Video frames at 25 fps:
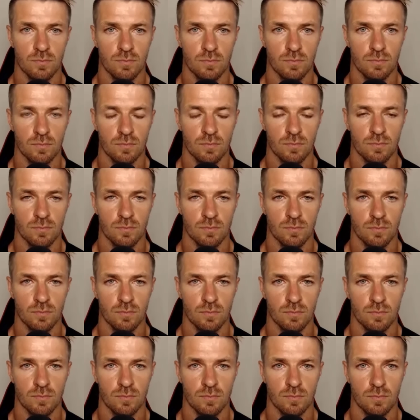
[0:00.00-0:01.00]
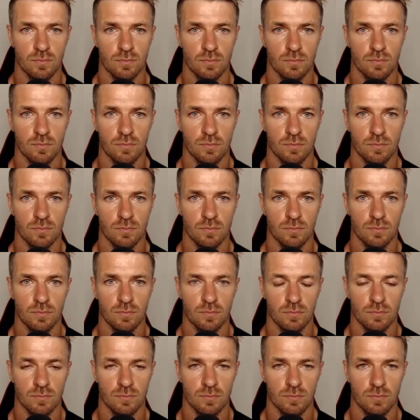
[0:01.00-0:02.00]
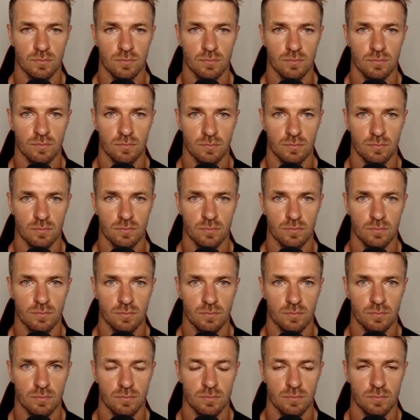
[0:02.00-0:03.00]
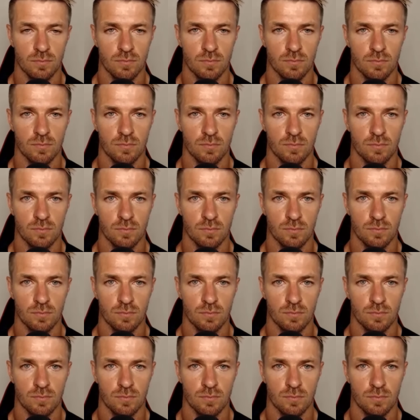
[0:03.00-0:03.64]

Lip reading: This person isn't speaking.